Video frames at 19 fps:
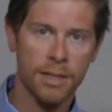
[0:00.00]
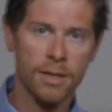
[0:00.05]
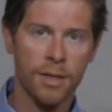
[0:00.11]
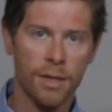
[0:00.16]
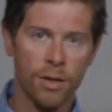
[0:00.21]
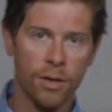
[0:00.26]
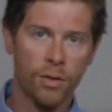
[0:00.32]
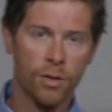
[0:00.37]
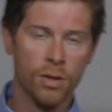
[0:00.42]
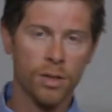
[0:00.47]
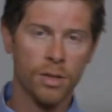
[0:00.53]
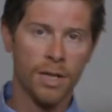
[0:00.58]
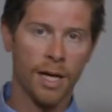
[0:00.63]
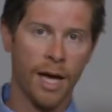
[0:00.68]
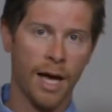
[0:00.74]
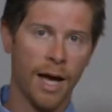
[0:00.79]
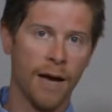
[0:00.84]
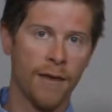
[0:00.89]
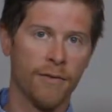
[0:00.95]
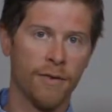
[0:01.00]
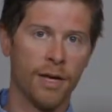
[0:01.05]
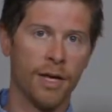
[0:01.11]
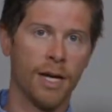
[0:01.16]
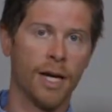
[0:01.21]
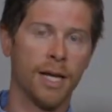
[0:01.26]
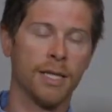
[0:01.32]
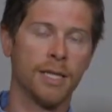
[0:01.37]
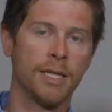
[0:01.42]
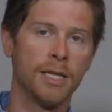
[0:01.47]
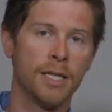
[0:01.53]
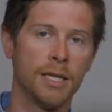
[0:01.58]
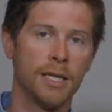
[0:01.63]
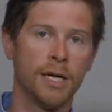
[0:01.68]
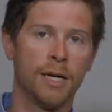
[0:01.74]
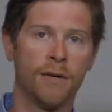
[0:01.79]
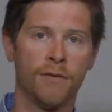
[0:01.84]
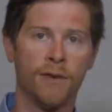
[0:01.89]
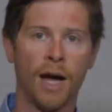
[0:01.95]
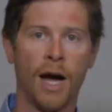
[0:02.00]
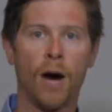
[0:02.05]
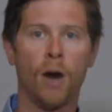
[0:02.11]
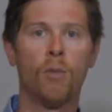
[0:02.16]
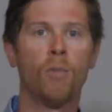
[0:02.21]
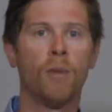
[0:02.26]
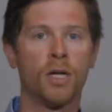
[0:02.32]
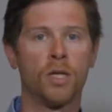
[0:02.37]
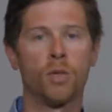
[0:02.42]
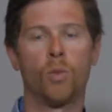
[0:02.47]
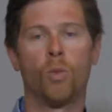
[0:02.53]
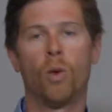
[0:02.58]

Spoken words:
and in order to have an idea of how much